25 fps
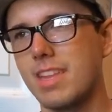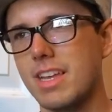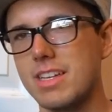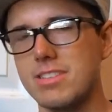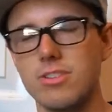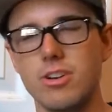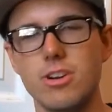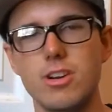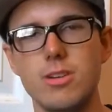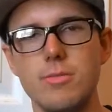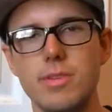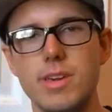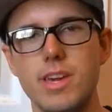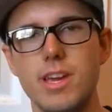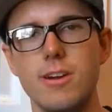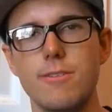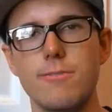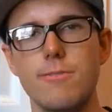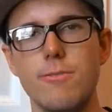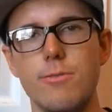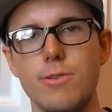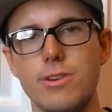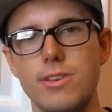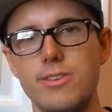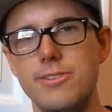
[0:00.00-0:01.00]
it's hard to be
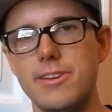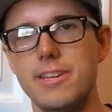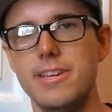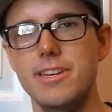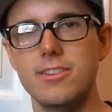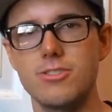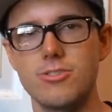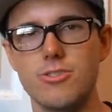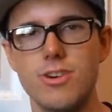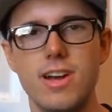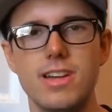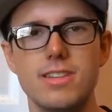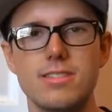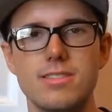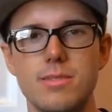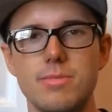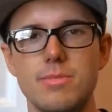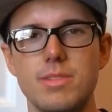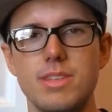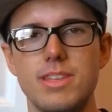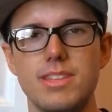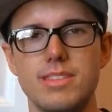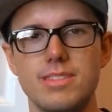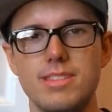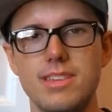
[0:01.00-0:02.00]
careful when you need to try
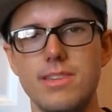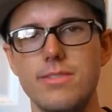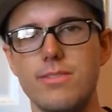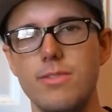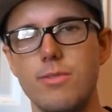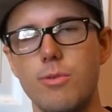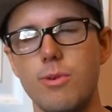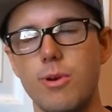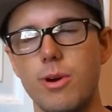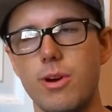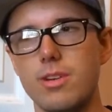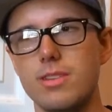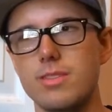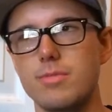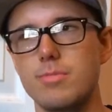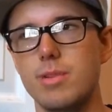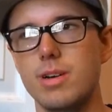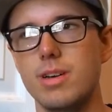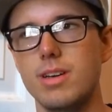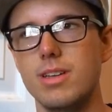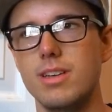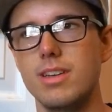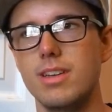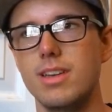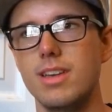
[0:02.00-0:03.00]
something to see if it works,
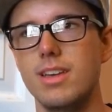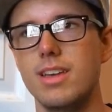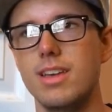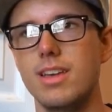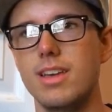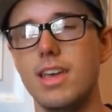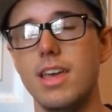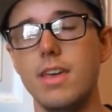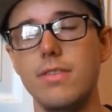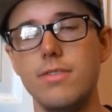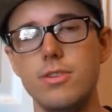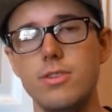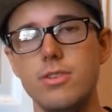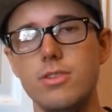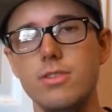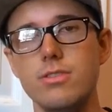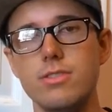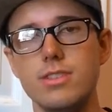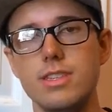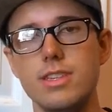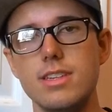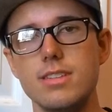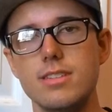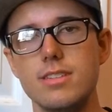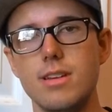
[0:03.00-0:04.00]
but if you
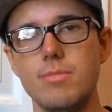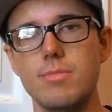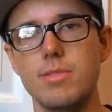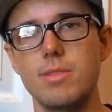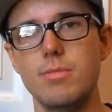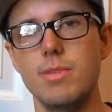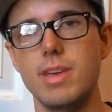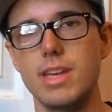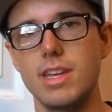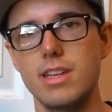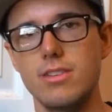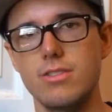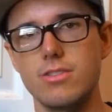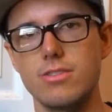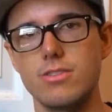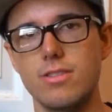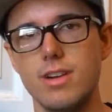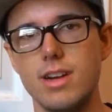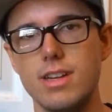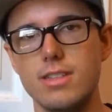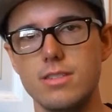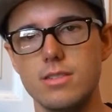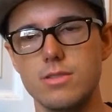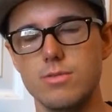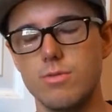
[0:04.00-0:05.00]
do see something making your
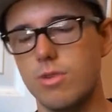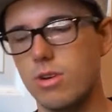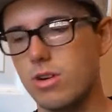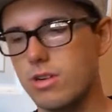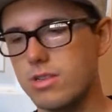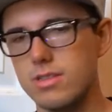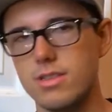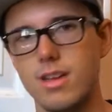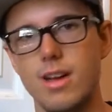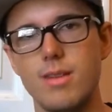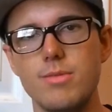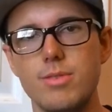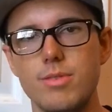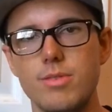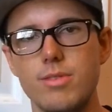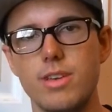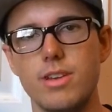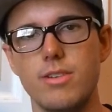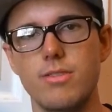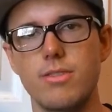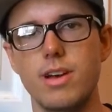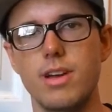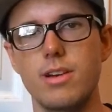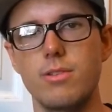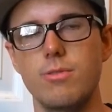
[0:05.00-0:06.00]
psoriasis work, stop
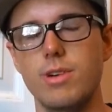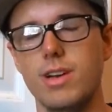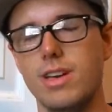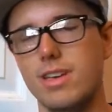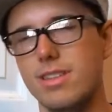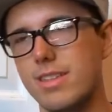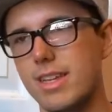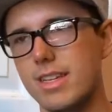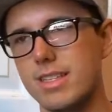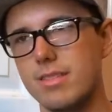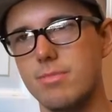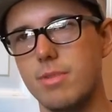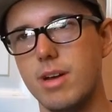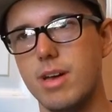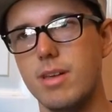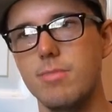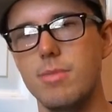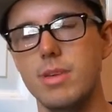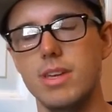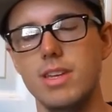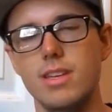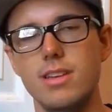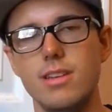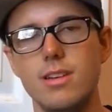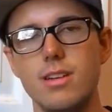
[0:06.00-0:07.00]
doing it right away. That's my
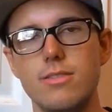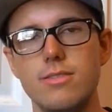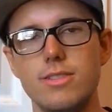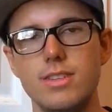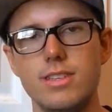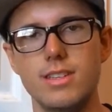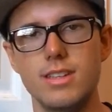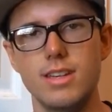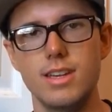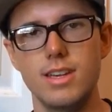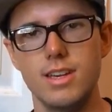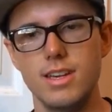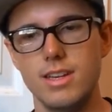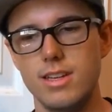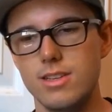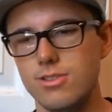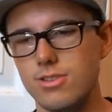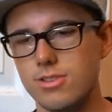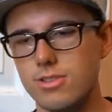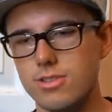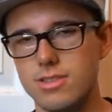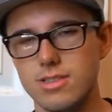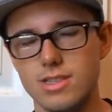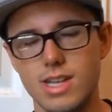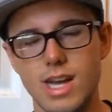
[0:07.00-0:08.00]
opinion of it.
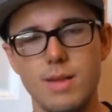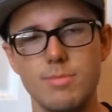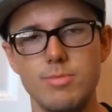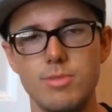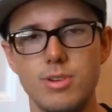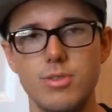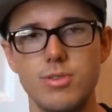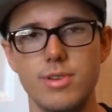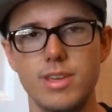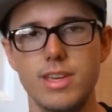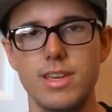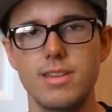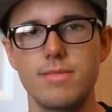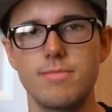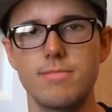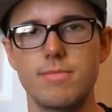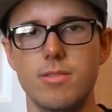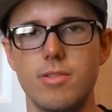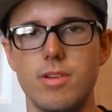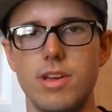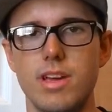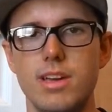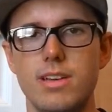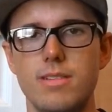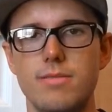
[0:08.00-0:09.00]
Just stop doing it,
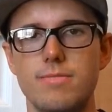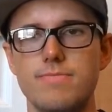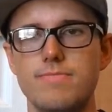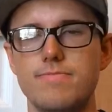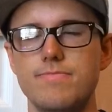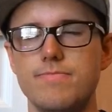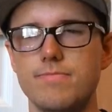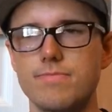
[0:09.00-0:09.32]
okay?